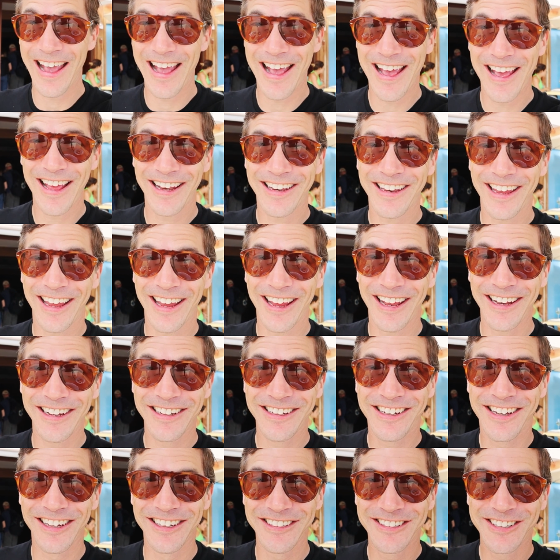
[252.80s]
And
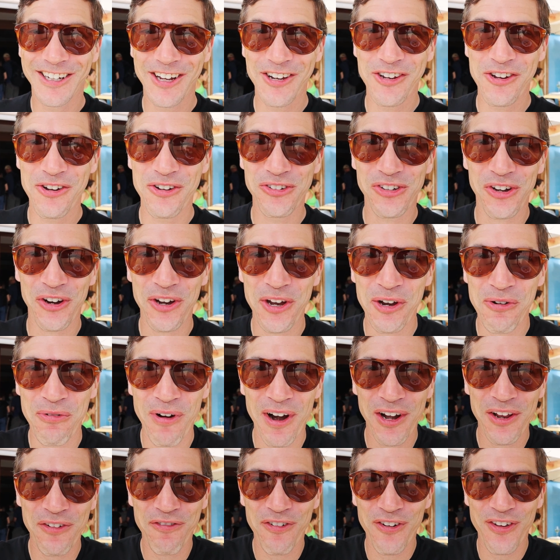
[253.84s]
it continues. Are you
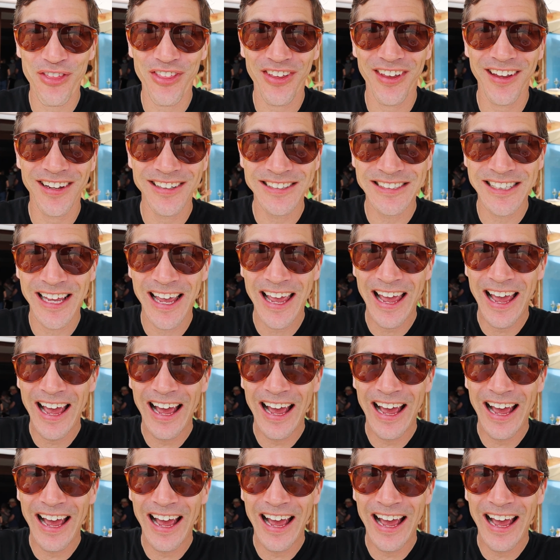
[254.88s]
ready for this?